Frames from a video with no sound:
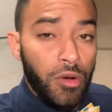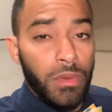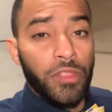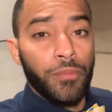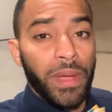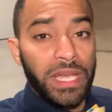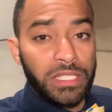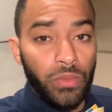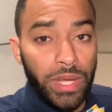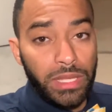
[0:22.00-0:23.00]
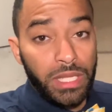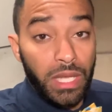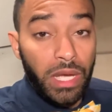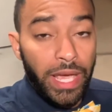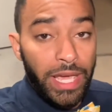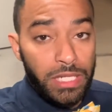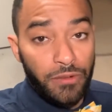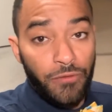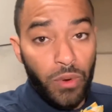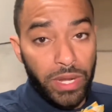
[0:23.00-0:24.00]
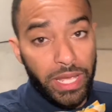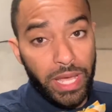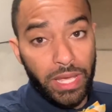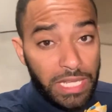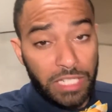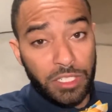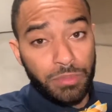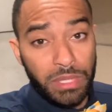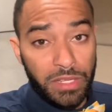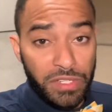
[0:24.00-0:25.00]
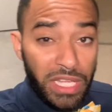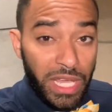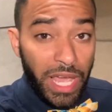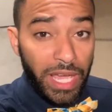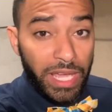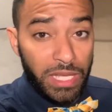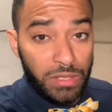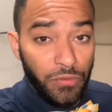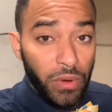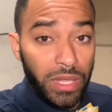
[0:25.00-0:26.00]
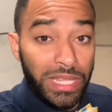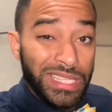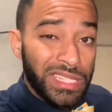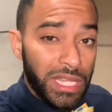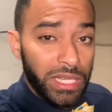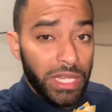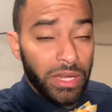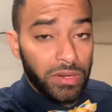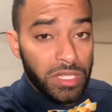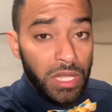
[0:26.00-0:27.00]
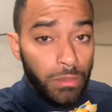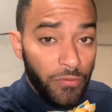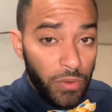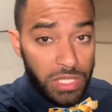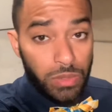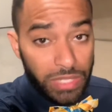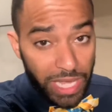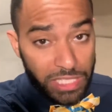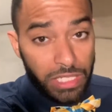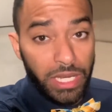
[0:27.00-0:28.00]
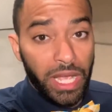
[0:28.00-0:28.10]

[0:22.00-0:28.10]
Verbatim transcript: Her mother passed away at the young age of 48. Doctors believe she had cancer for at least 10 years before she was actually